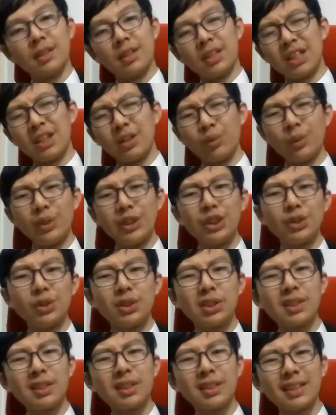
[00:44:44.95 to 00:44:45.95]
Well, which
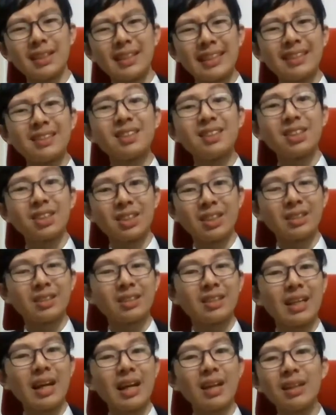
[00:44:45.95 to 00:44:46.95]
uses an interesting
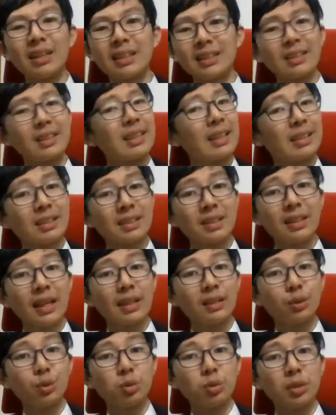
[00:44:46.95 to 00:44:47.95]
style, and it's a
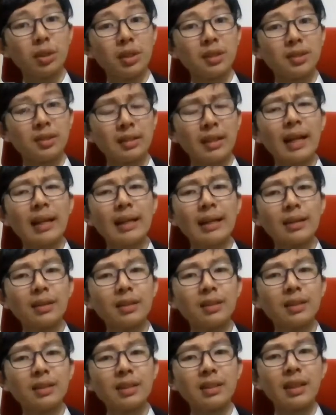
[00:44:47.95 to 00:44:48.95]
nice, unique style. I
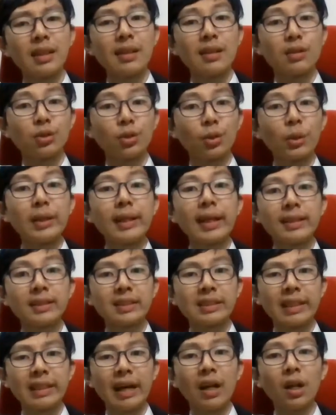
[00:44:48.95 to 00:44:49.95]
really did enjoy that
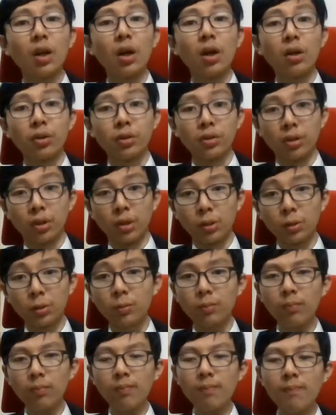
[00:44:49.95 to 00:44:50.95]
style. Also,
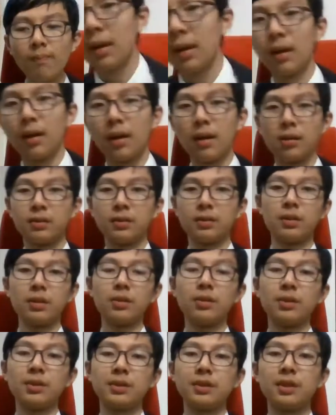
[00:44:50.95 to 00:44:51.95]

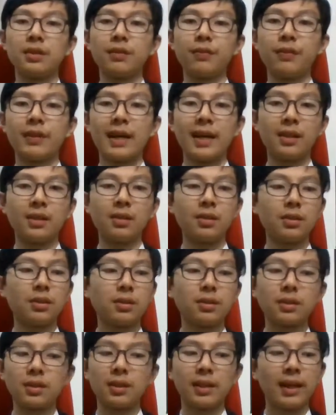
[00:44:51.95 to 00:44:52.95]
although it could have
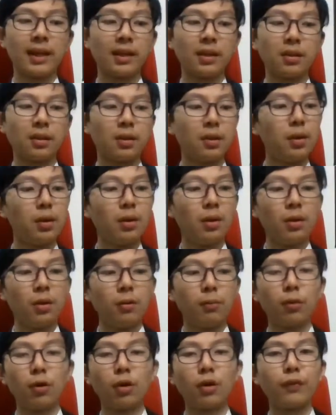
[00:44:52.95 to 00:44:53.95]
handled like
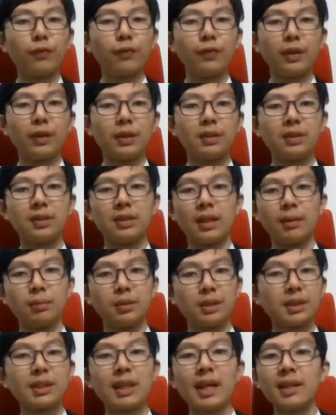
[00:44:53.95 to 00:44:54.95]
more of its um,
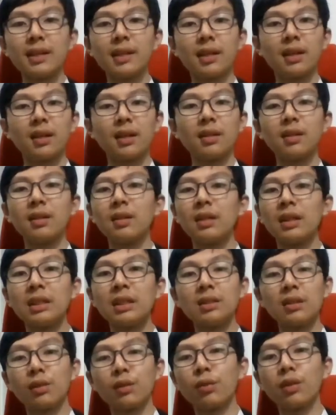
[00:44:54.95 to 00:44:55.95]
side
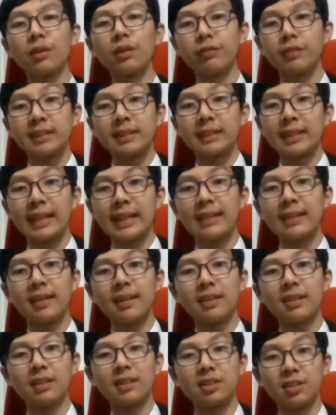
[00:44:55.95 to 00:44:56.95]
characters. Like one of the side
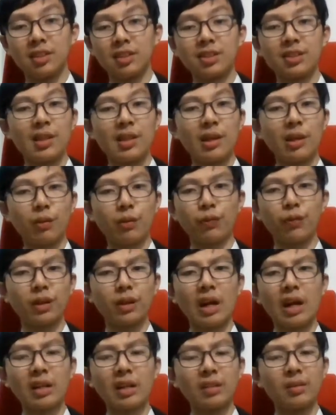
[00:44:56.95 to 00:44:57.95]
characters just got
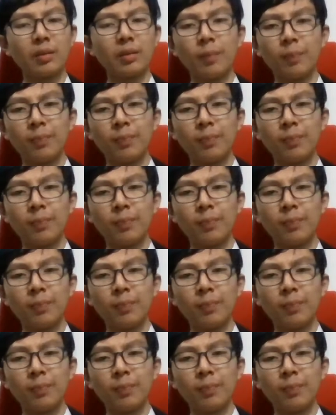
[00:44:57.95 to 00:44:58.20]
forgot.